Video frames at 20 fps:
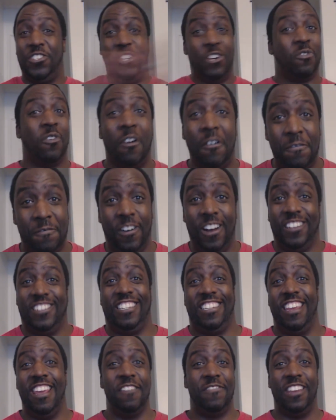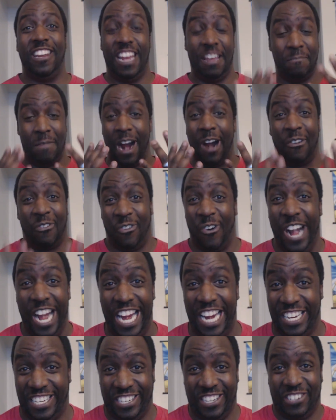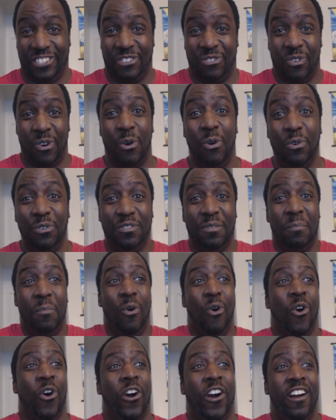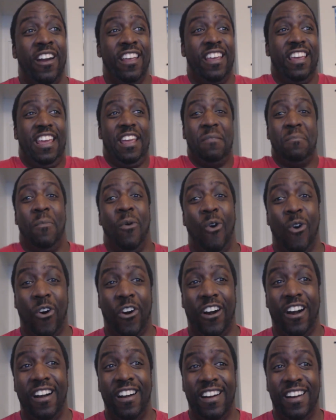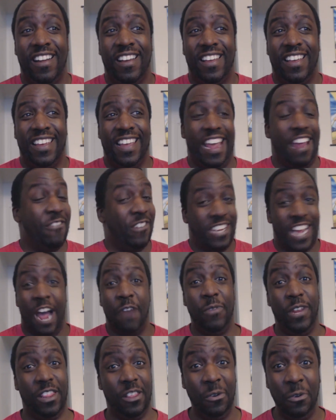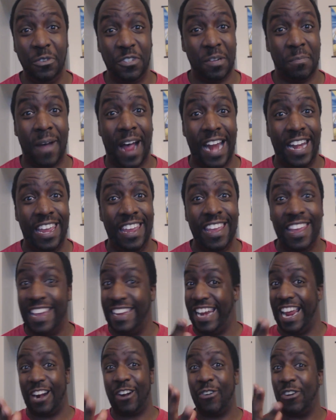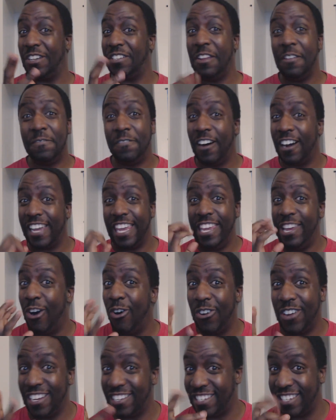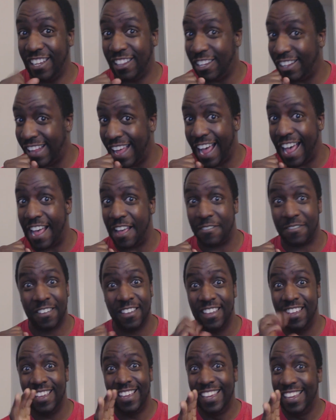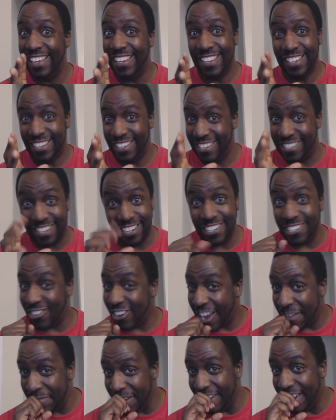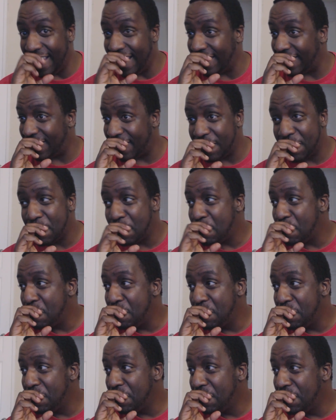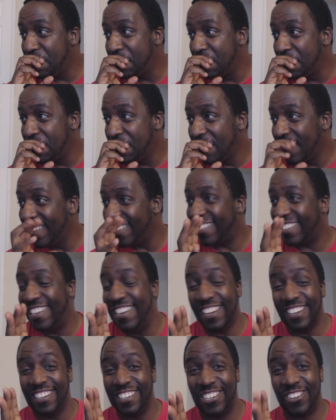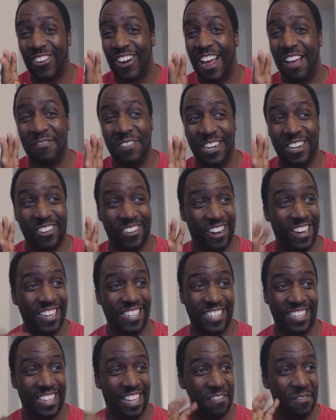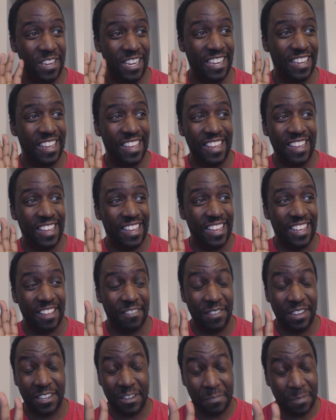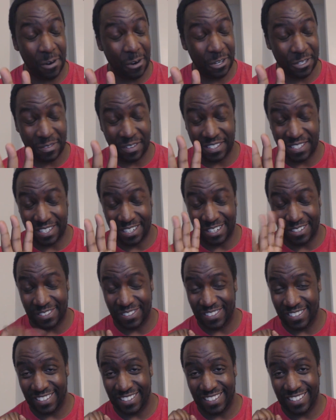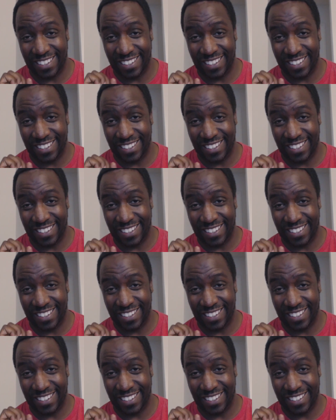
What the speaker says: Zero fucks given, and my rage just grows more and more every time we lose somebody, and that crusty fucking yoke is still alive. He's gonna drive me nuts. It's gonna drive me crazy. Let me compose myself.